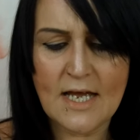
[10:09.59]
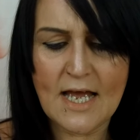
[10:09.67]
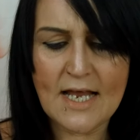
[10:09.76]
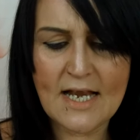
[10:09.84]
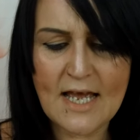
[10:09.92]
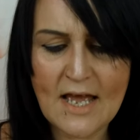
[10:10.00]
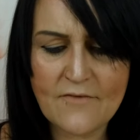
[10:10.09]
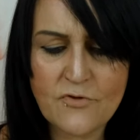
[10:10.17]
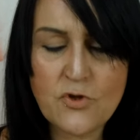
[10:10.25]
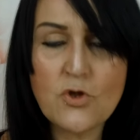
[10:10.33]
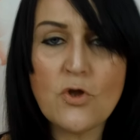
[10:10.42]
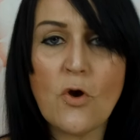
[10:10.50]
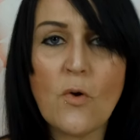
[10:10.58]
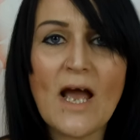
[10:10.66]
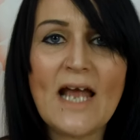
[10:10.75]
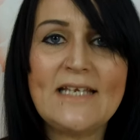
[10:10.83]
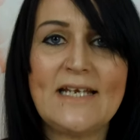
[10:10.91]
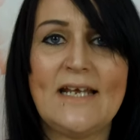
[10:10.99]
and I have no
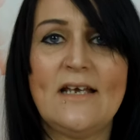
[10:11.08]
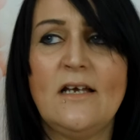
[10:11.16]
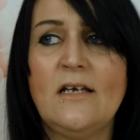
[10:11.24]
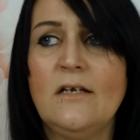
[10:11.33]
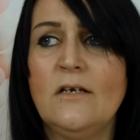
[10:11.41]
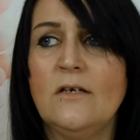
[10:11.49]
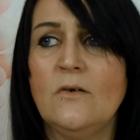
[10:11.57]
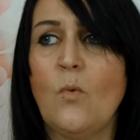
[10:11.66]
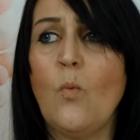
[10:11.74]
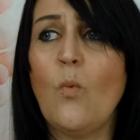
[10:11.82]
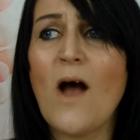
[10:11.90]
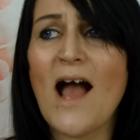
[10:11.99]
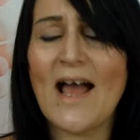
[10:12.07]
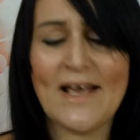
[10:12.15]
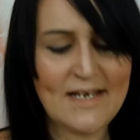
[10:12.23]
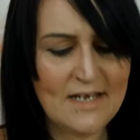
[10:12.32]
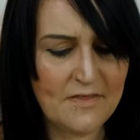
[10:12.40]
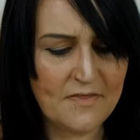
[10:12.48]
idea
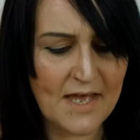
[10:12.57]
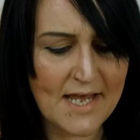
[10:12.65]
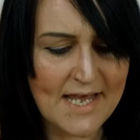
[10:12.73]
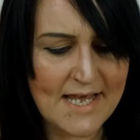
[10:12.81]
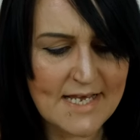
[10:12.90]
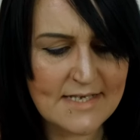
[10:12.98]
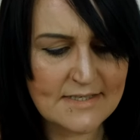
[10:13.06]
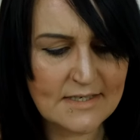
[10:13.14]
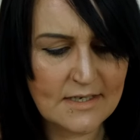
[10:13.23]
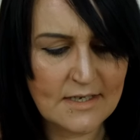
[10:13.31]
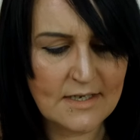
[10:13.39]
why that is.